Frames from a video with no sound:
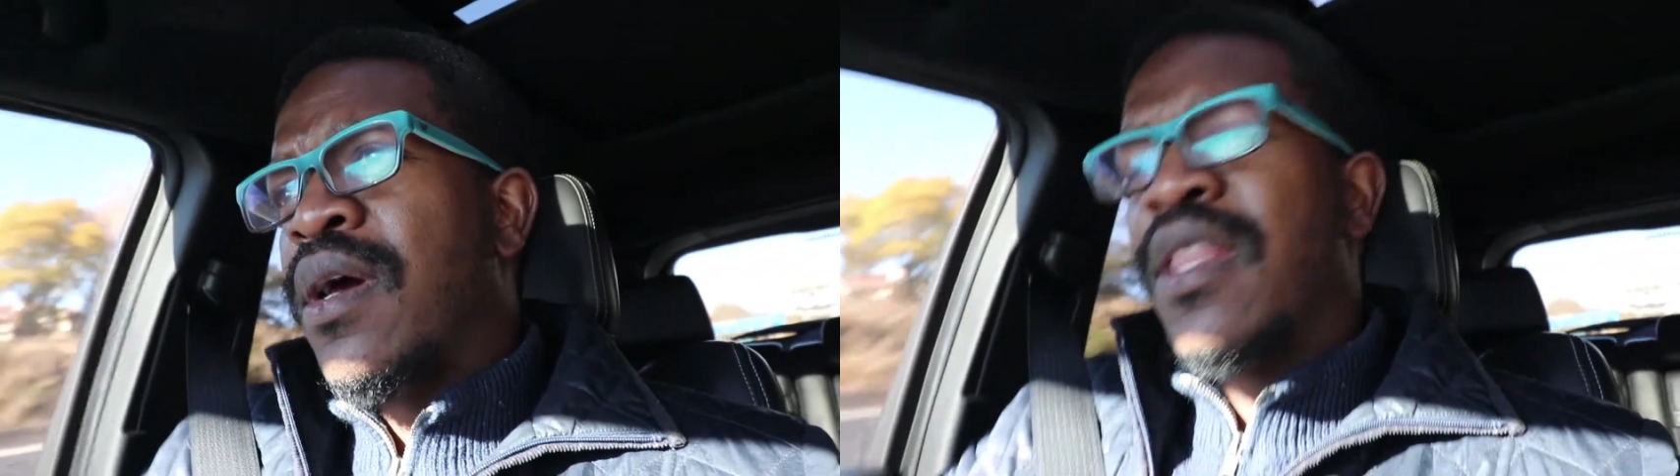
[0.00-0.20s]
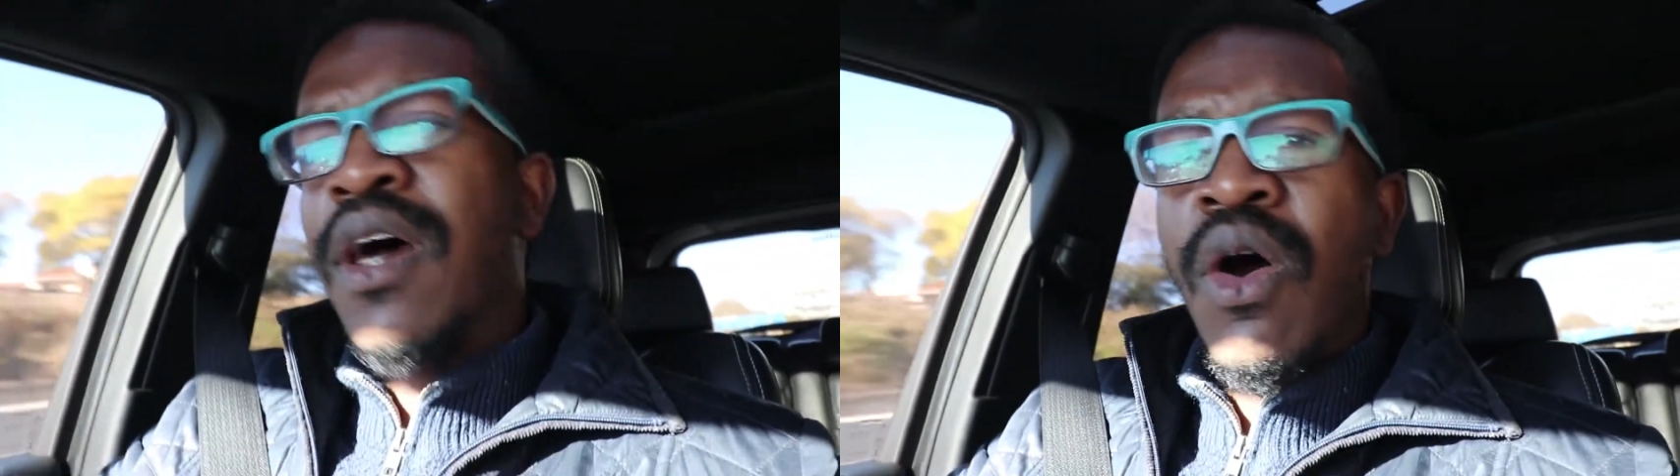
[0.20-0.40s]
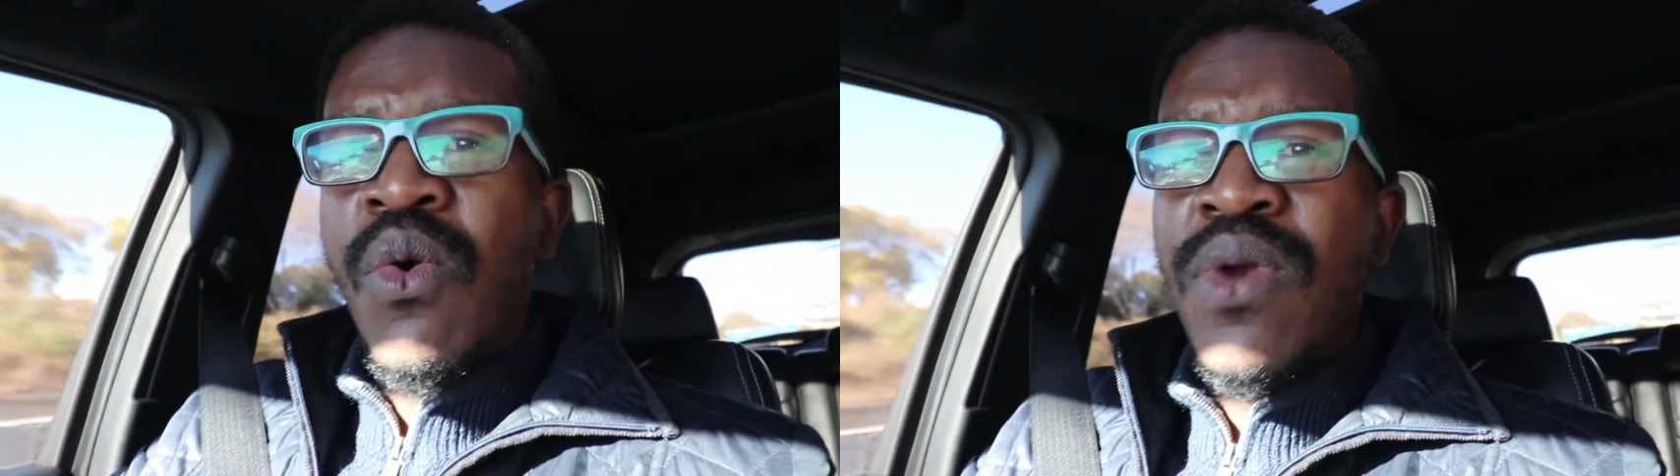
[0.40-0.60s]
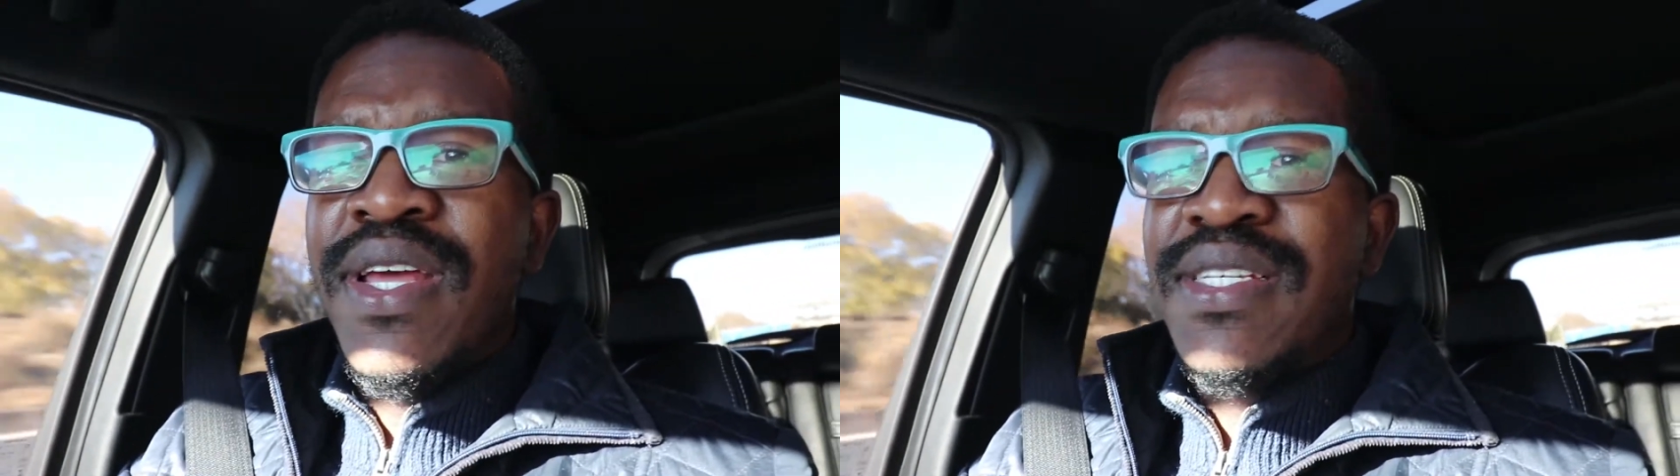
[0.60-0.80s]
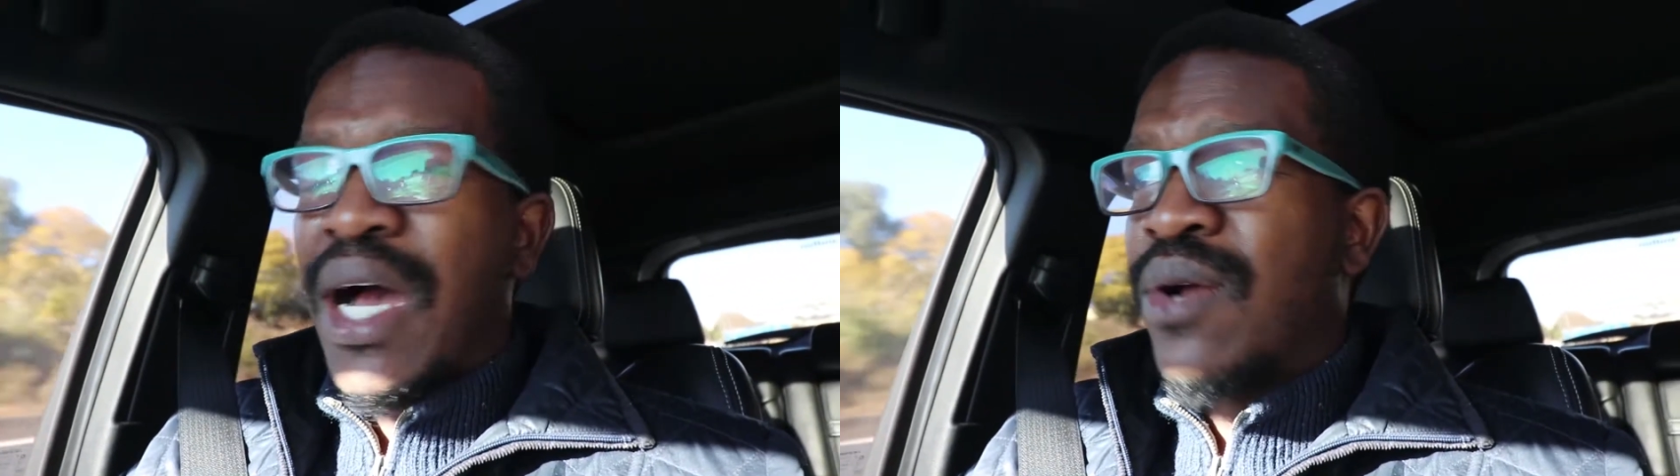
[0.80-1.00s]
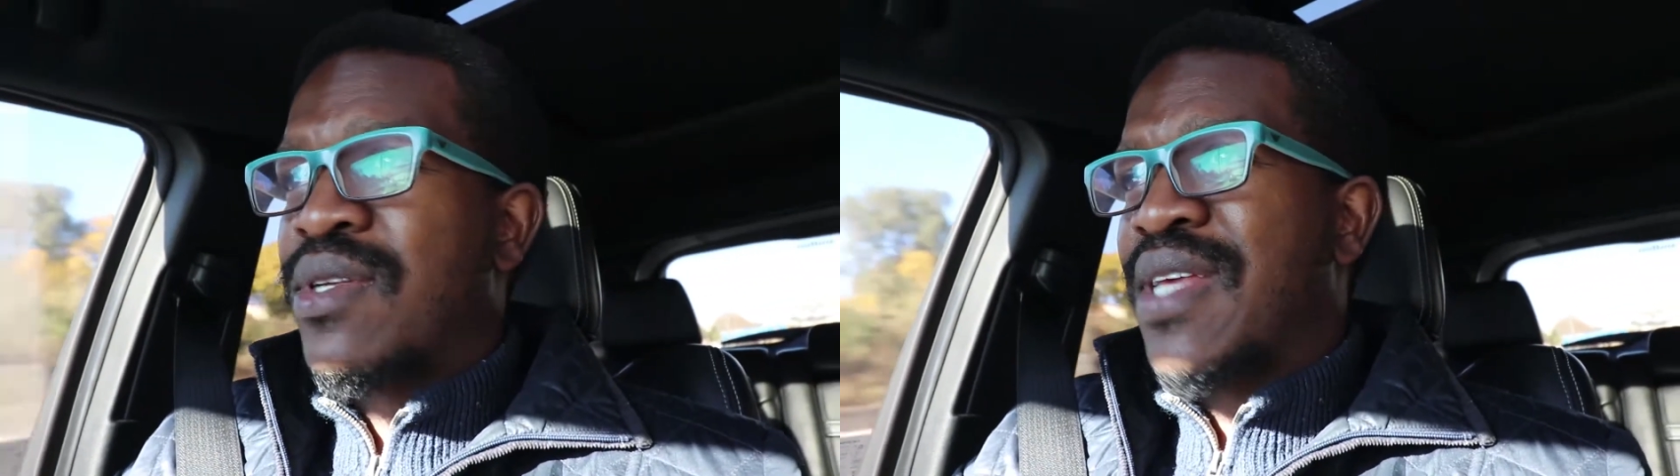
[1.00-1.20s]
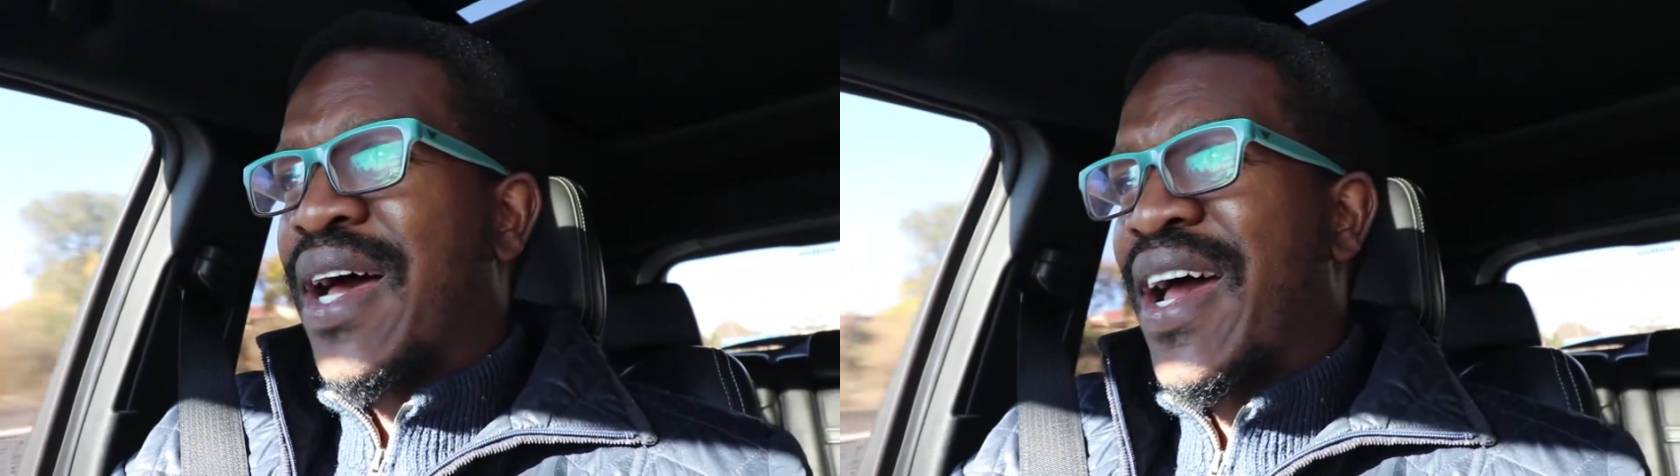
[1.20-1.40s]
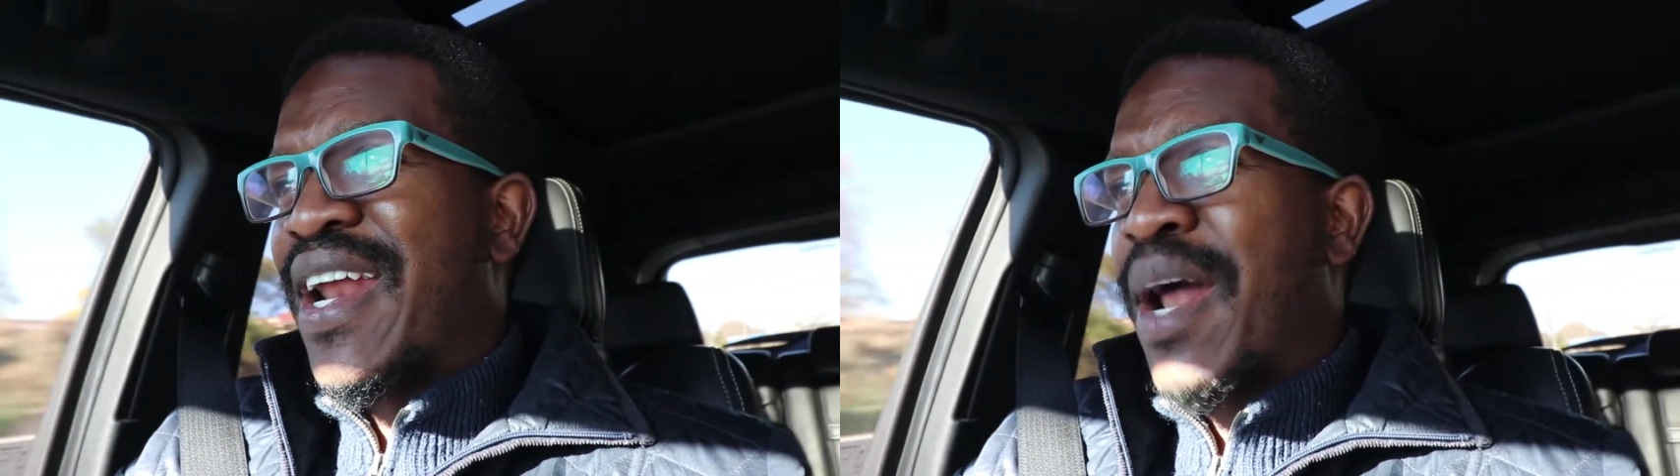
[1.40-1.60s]
the only
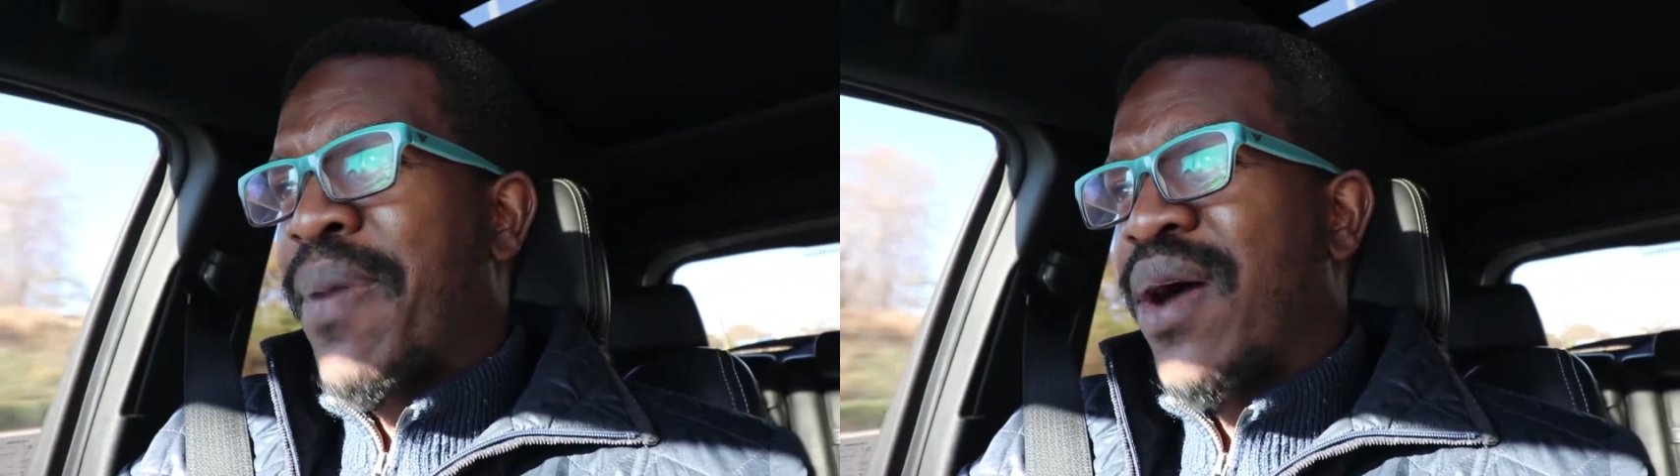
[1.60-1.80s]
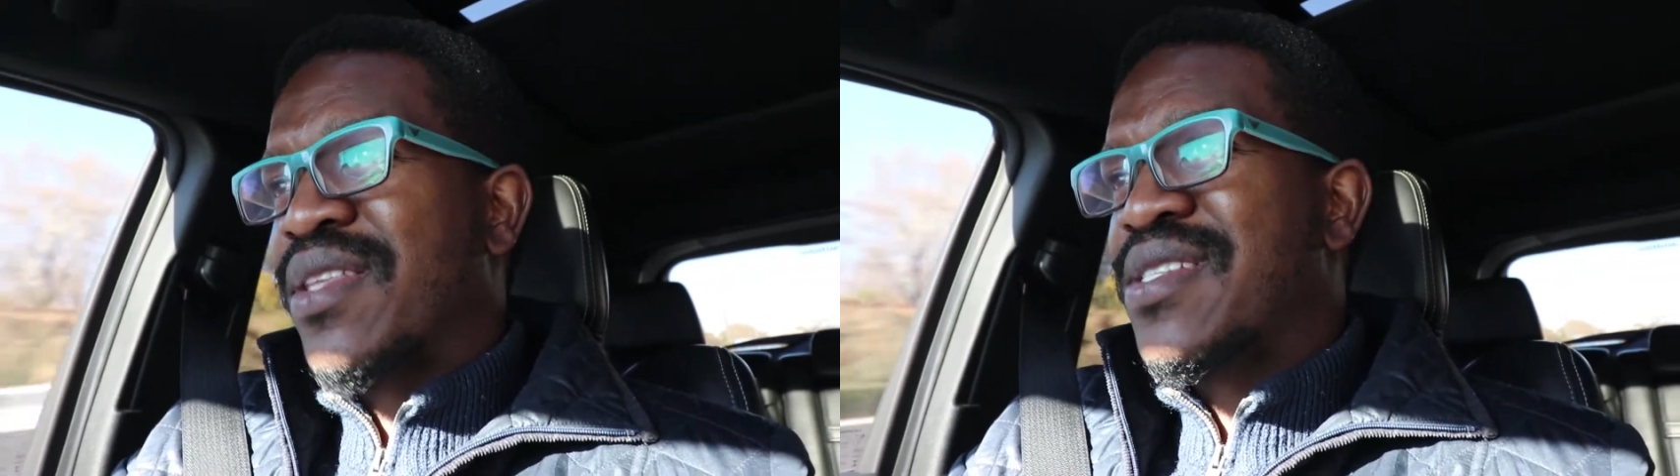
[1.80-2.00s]
downside about